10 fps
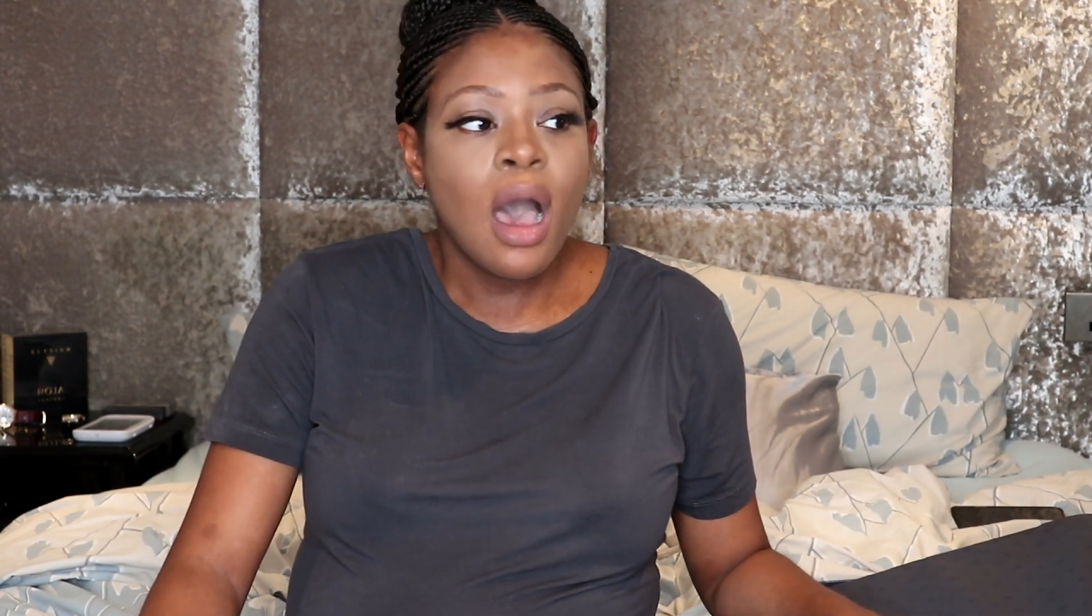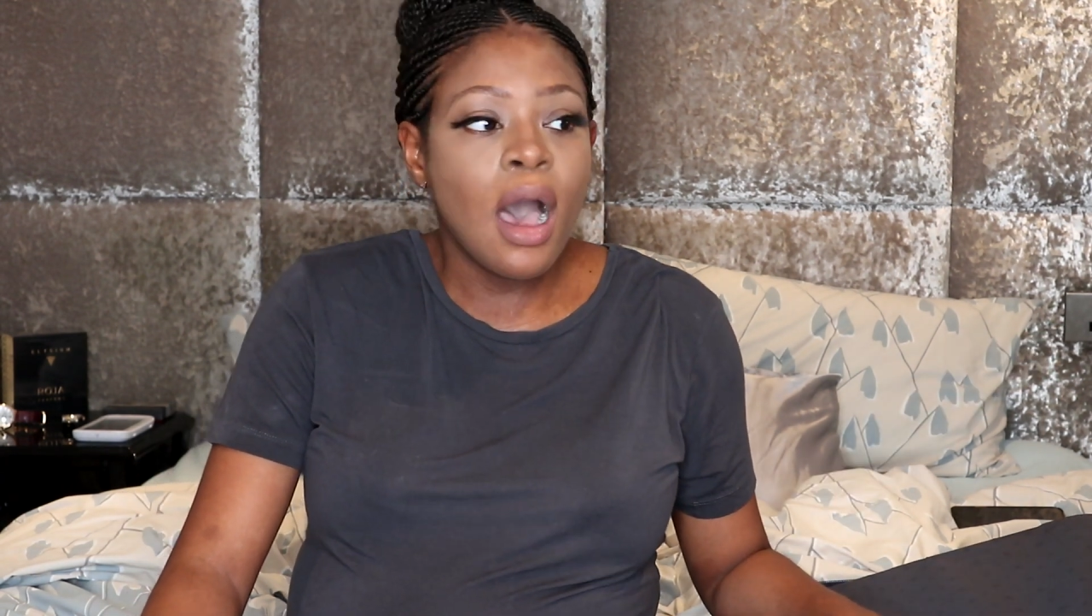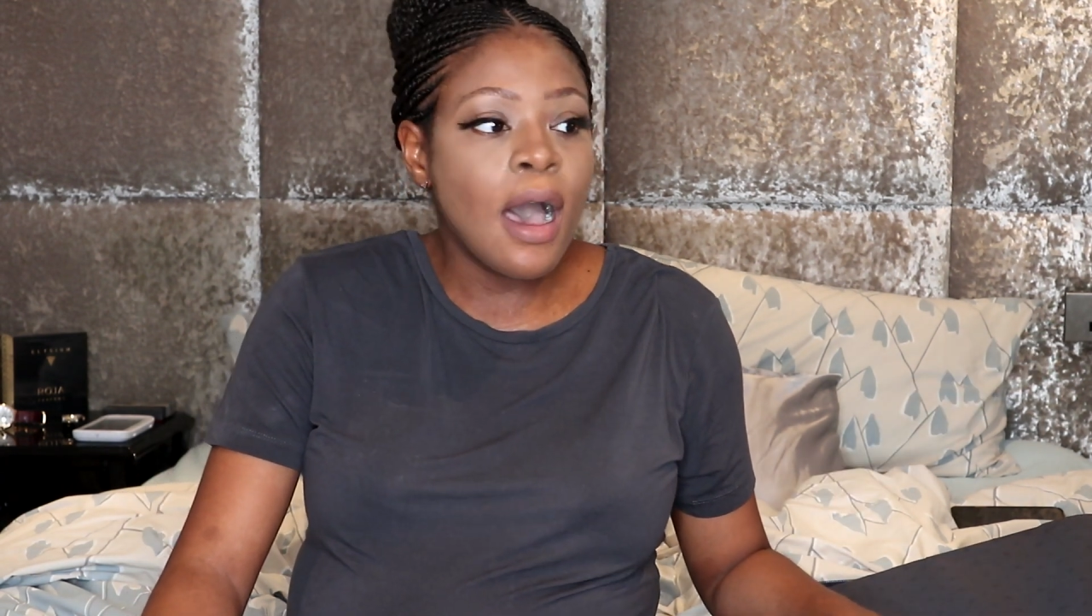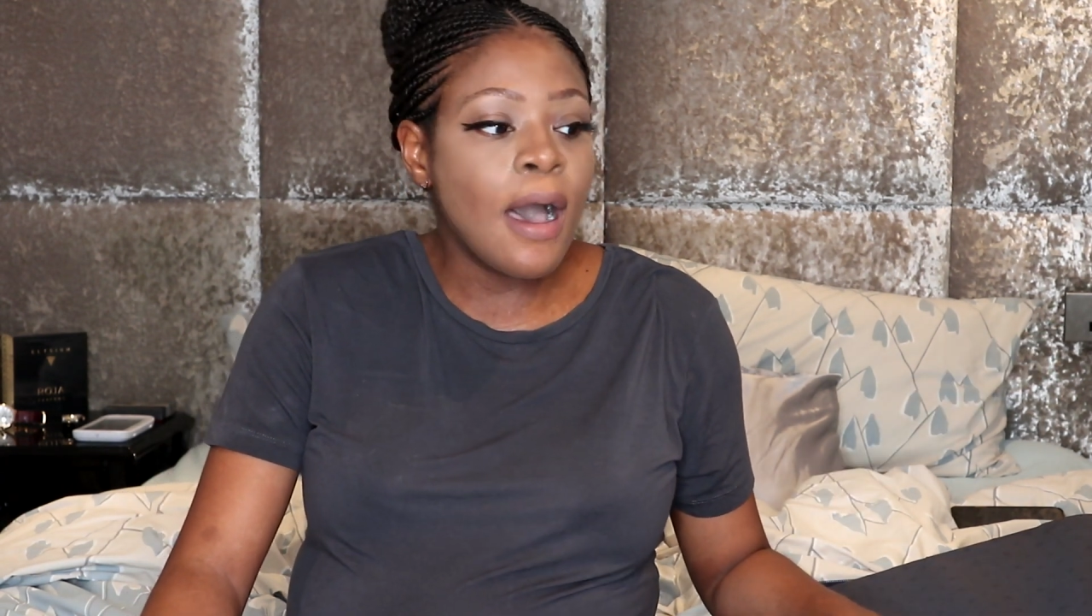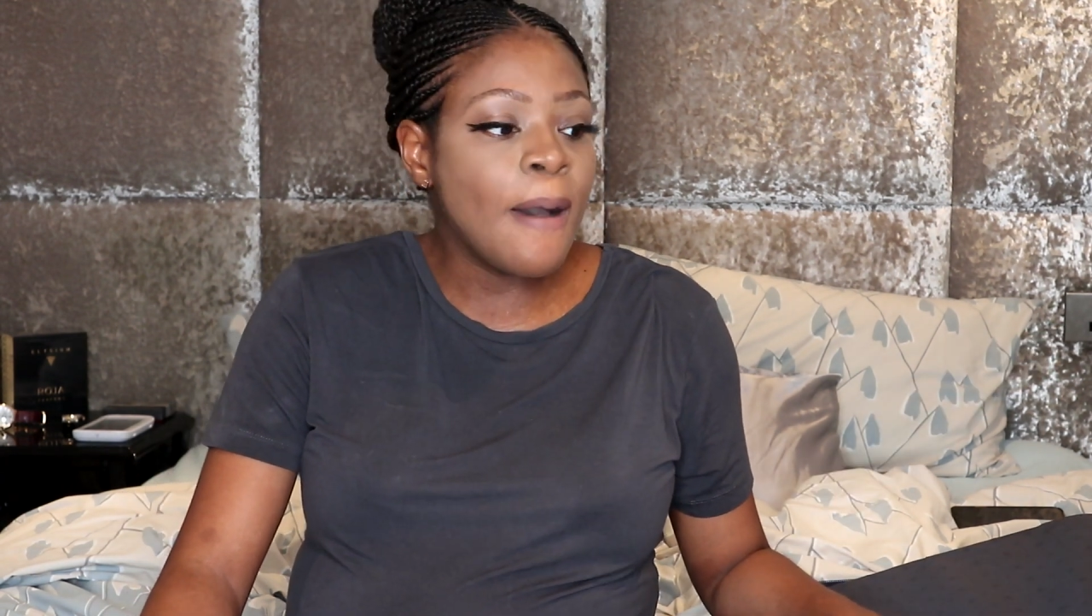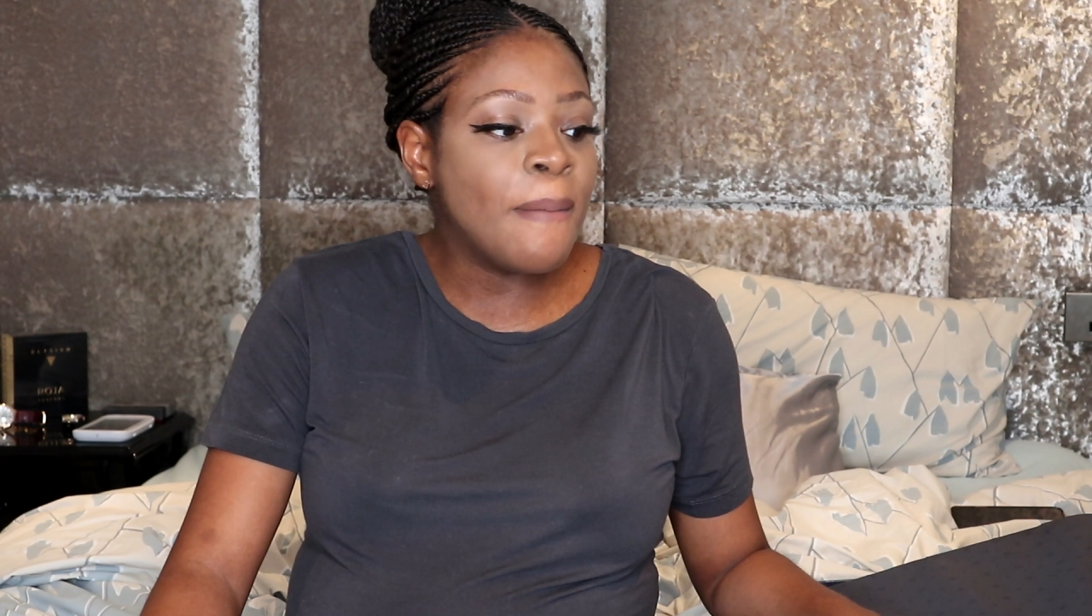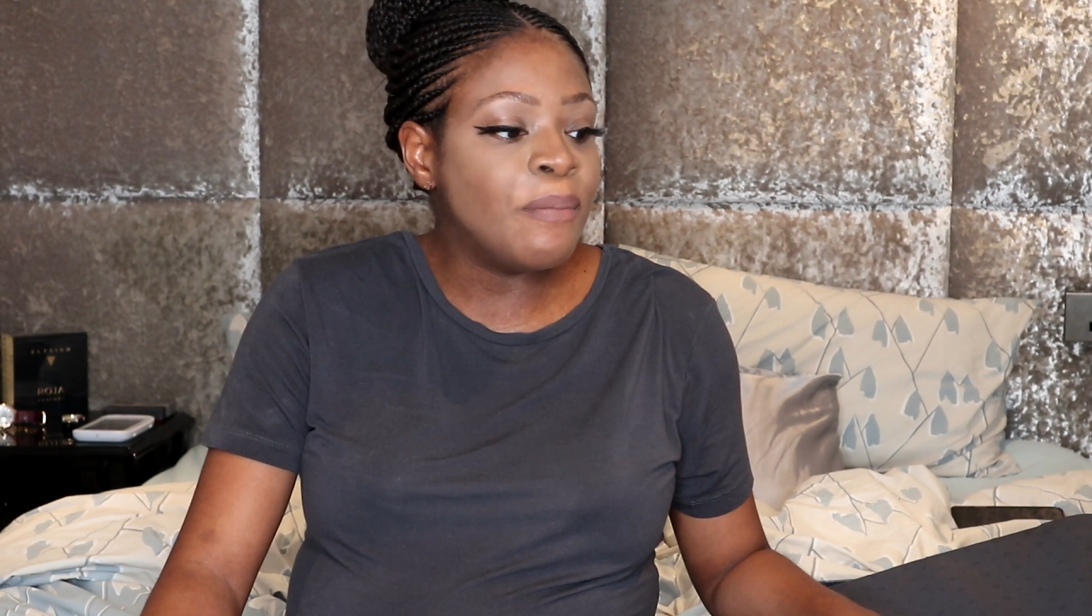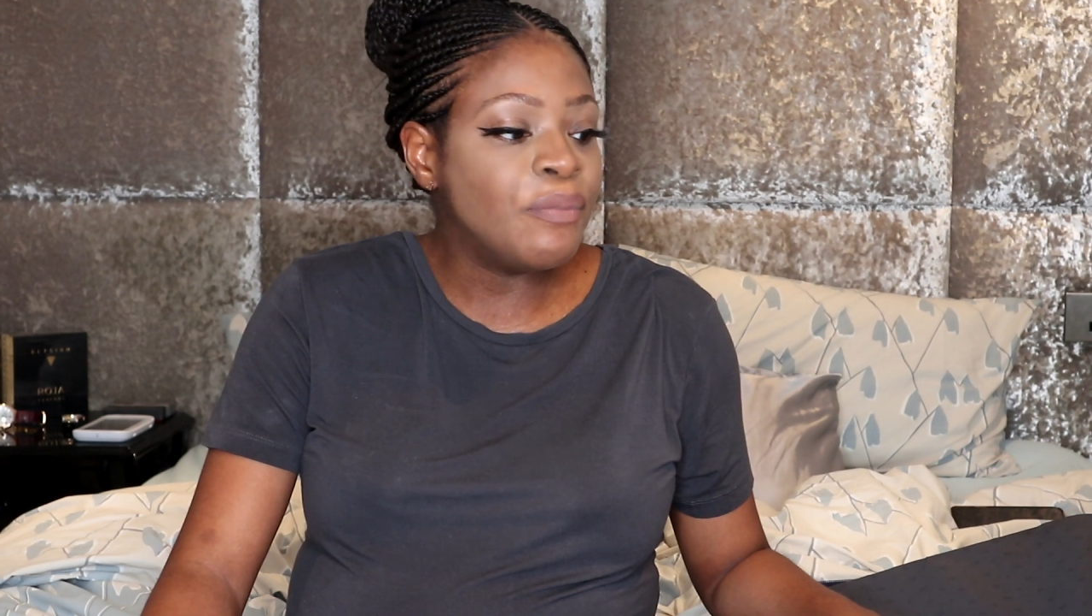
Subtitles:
So